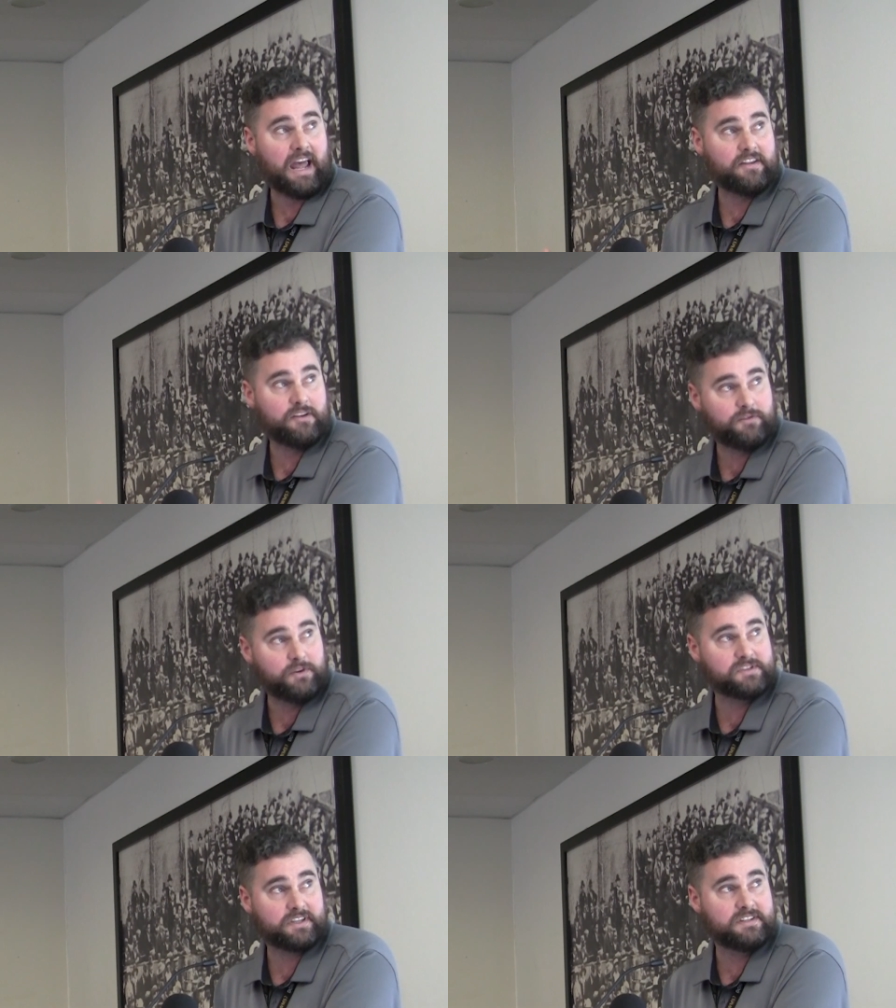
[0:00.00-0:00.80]
and your
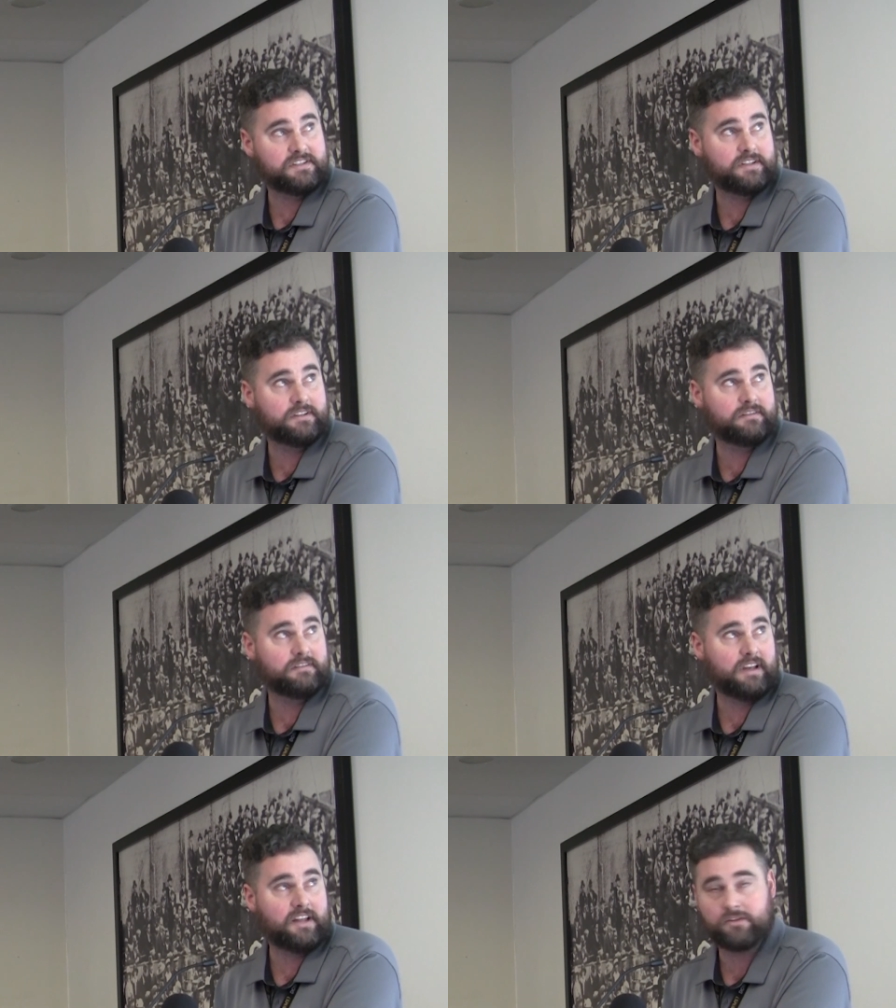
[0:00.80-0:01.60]
views are
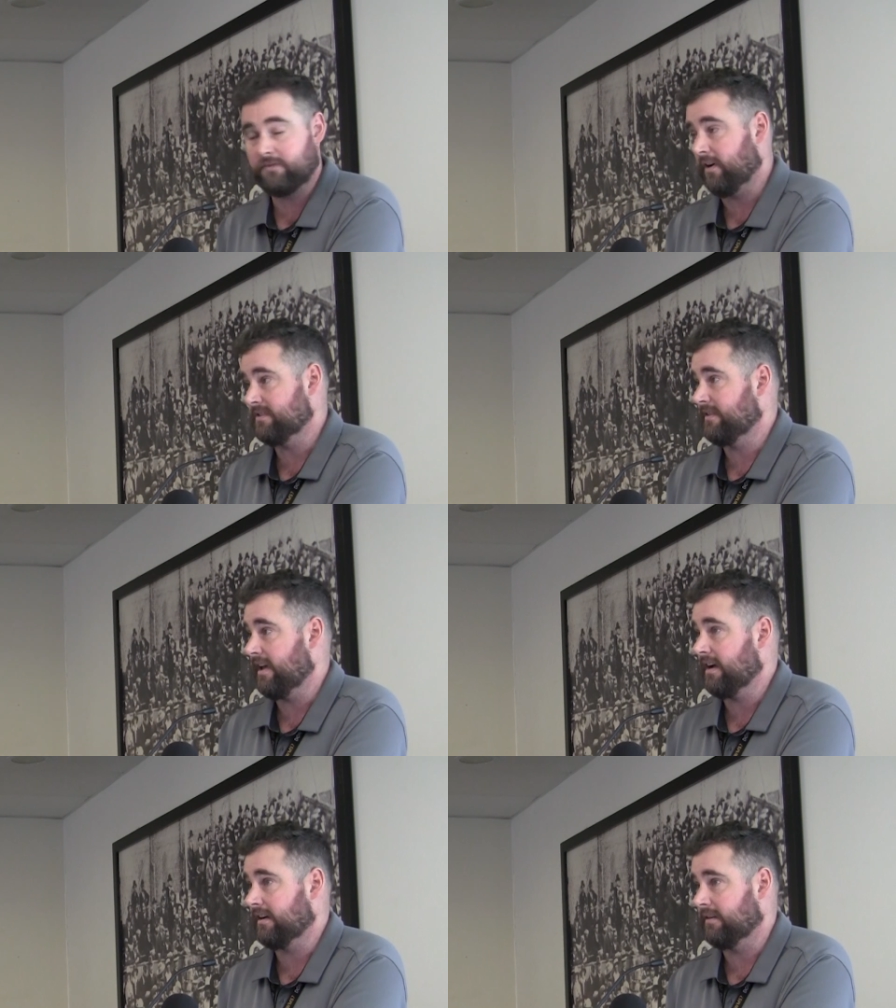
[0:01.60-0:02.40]
considered, and you're advised of
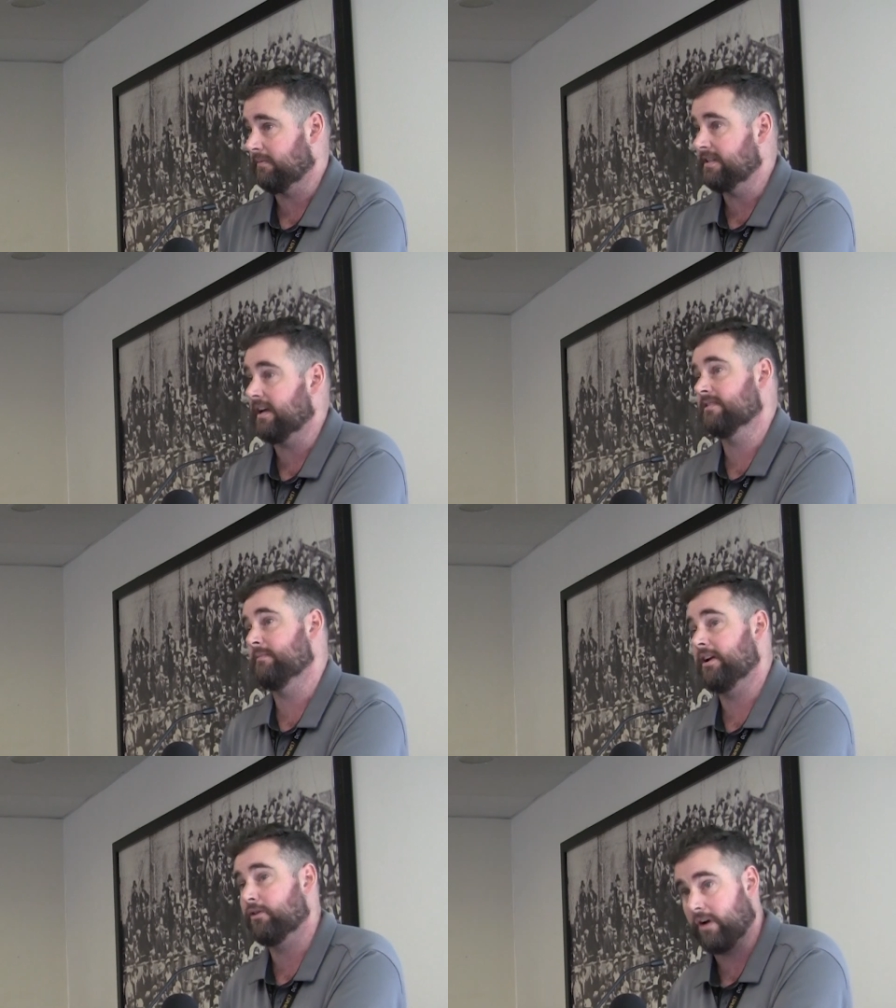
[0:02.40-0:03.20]
the outcome. It
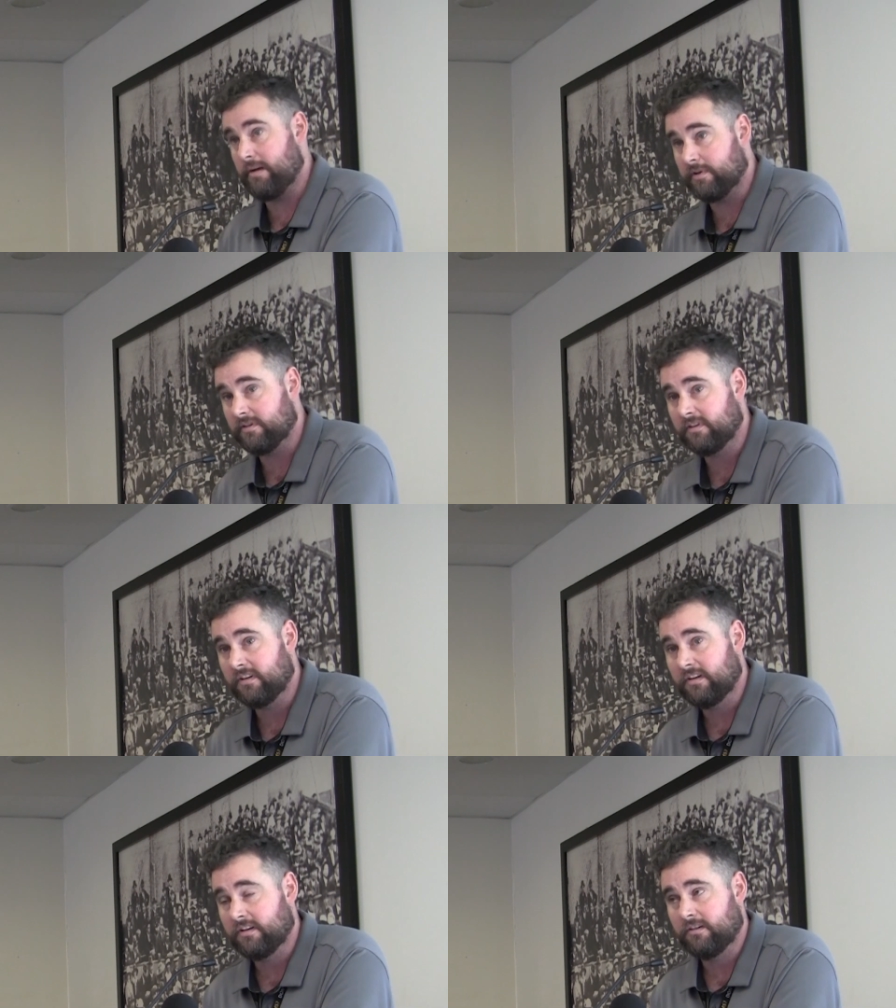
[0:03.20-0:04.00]
doesn't mean agreement.